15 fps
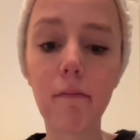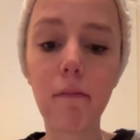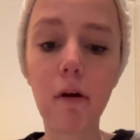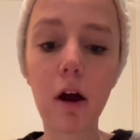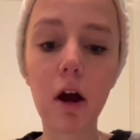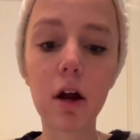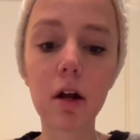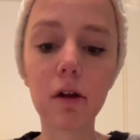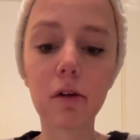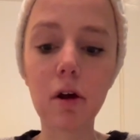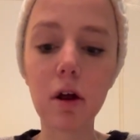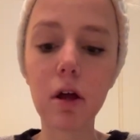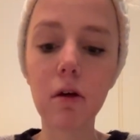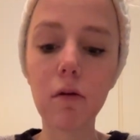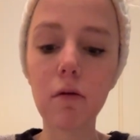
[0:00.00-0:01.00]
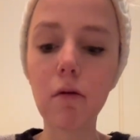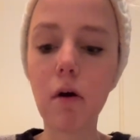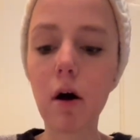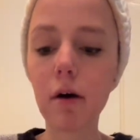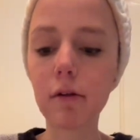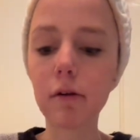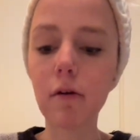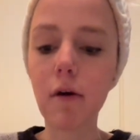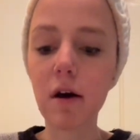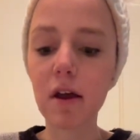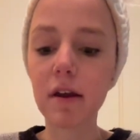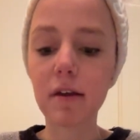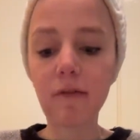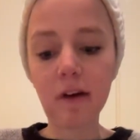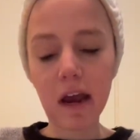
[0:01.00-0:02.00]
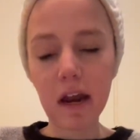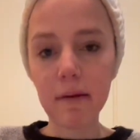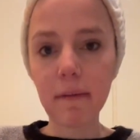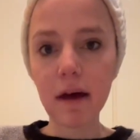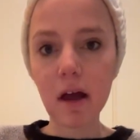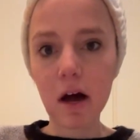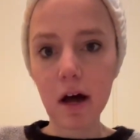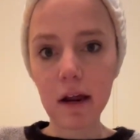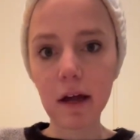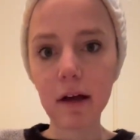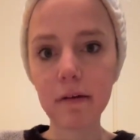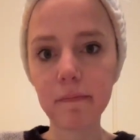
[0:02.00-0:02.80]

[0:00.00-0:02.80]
we're going to start you also on a different antibiotic